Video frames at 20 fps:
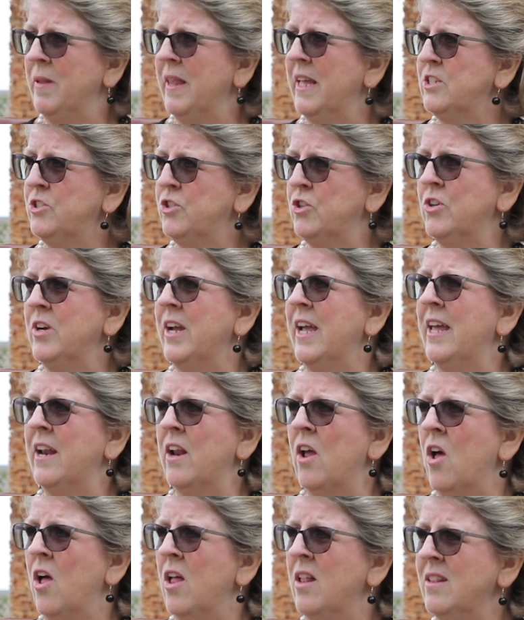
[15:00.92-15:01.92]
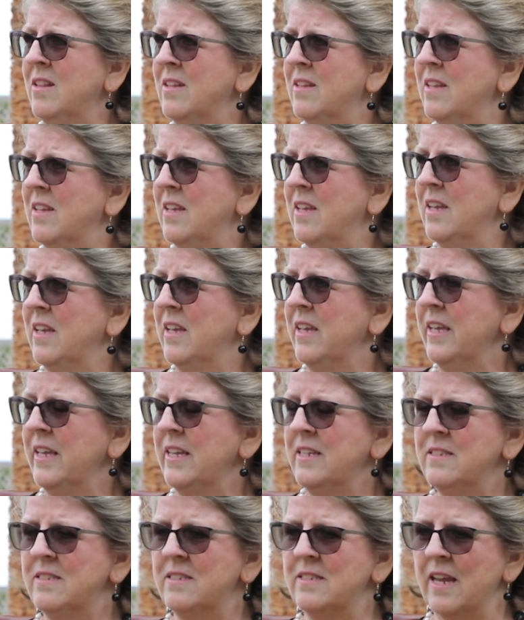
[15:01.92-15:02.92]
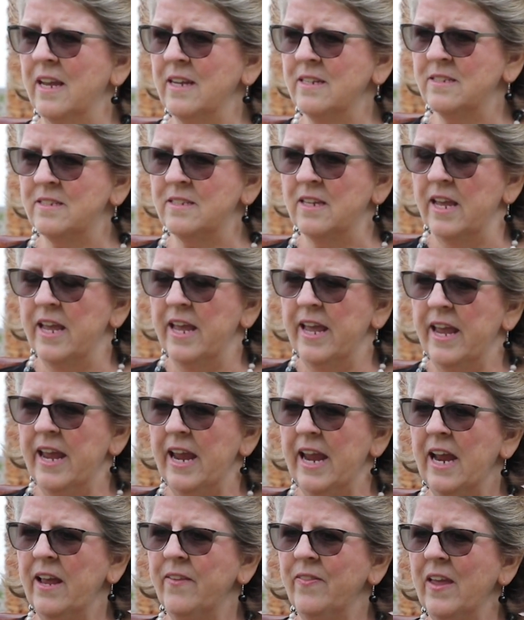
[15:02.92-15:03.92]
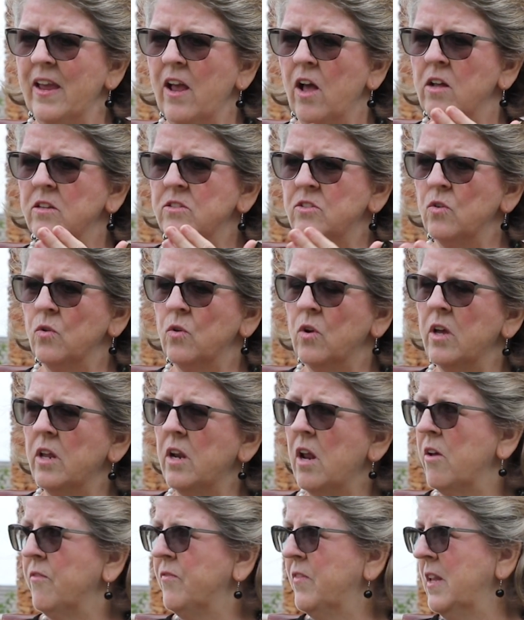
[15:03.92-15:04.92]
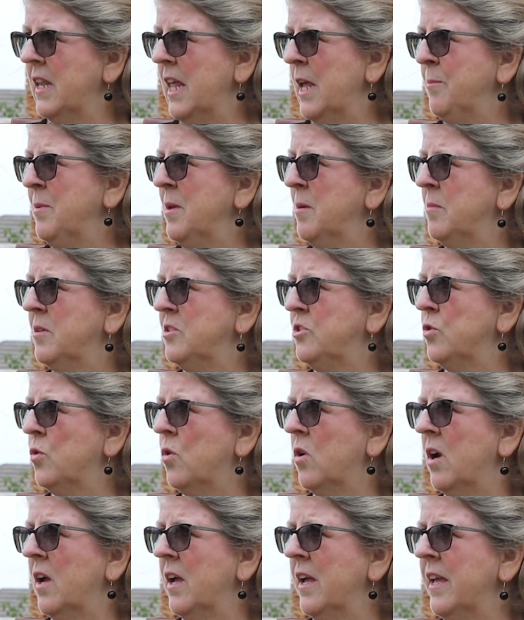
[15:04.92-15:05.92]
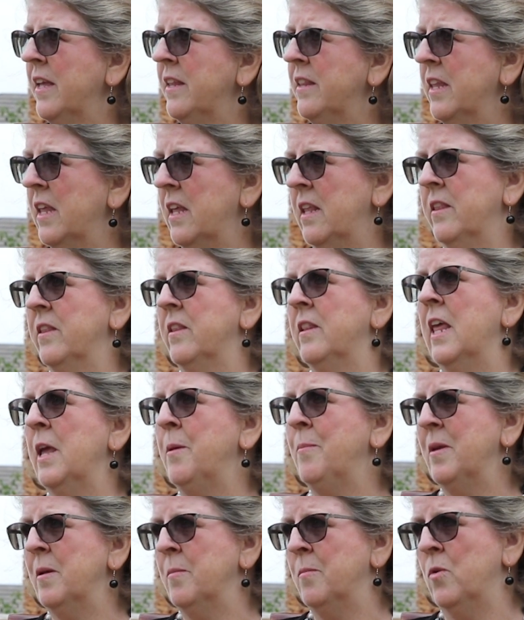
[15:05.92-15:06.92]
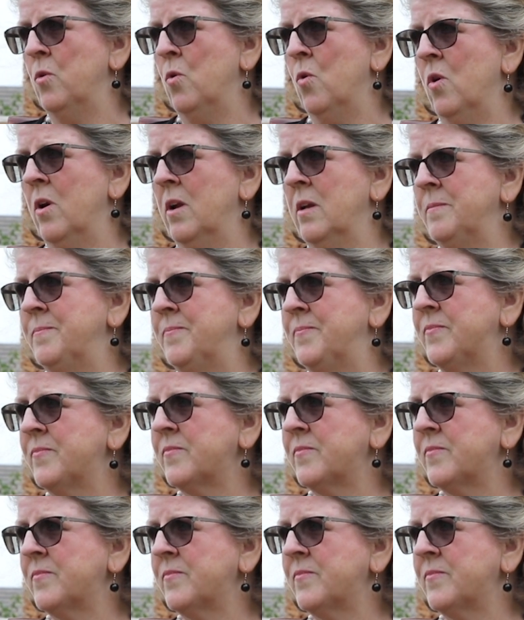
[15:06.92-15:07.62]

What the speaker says: pleasure at all in sex. And they also cut off the labia majora and labia minora.